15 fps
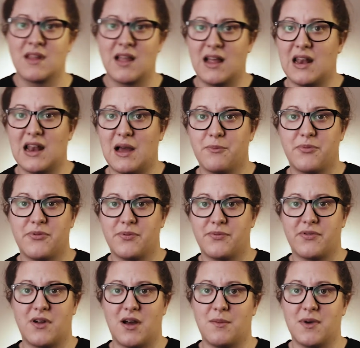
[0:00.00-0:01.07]
lamp
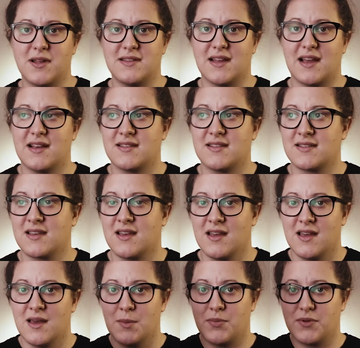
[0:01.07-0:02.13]
on my desk,
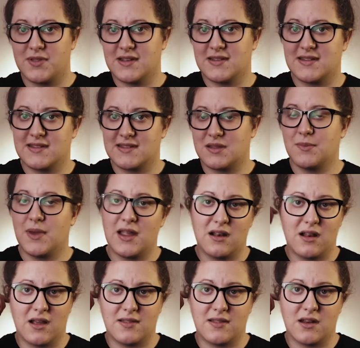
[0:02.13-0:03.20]
but this is the main
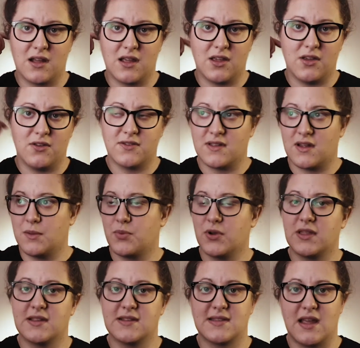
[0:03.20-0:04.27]
light that I use, and I
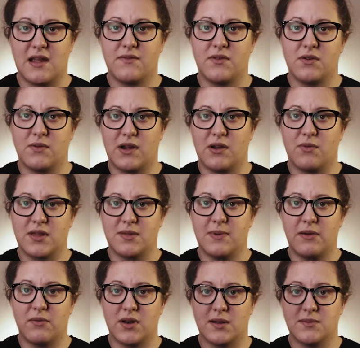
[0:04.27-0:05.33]
bring this everywhere with
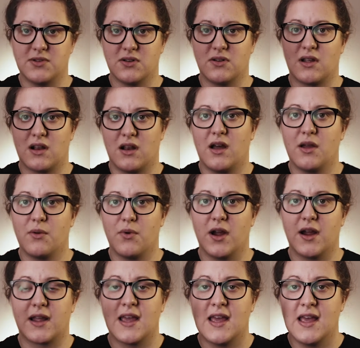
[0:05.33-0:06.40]
me when I'm doing client
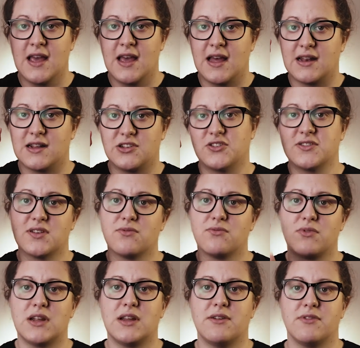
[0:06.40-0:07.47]
work, and it's just a
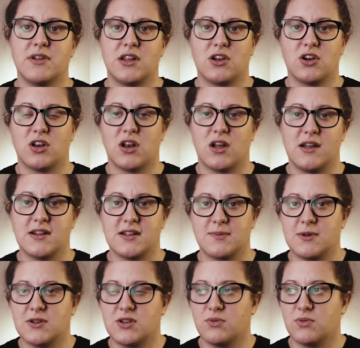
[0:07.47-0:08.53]
really good light,
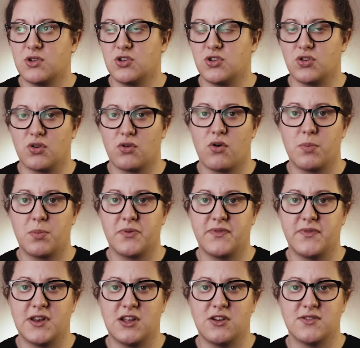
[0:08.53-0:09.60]
especially when you're doing corporate
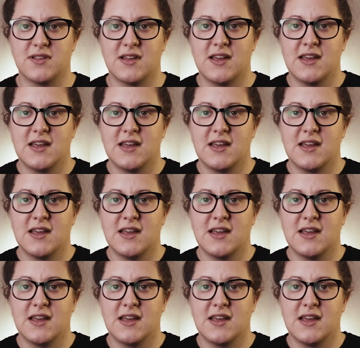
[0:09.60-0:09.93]
videos